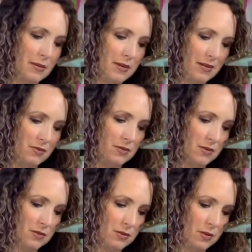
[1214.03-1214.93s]
I don't
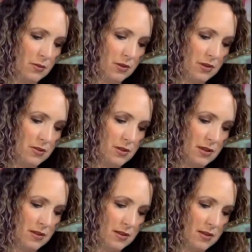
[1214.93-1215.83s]
know. Do I want to do
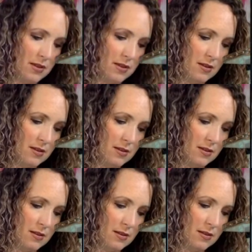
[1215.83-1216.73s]
that again?
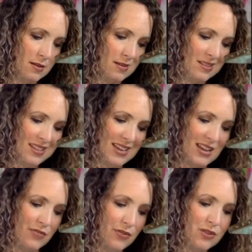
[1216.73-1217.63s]

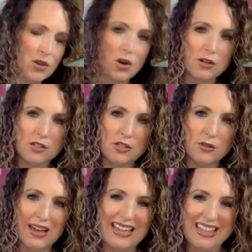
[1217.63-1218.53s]
It feels hard to do
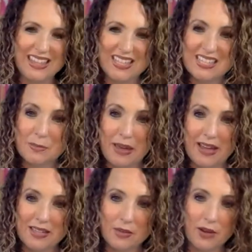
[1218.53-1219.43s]
that in this
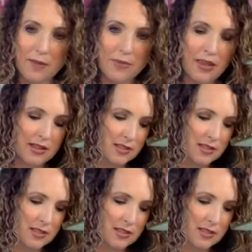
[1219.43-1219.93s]
space. Okay.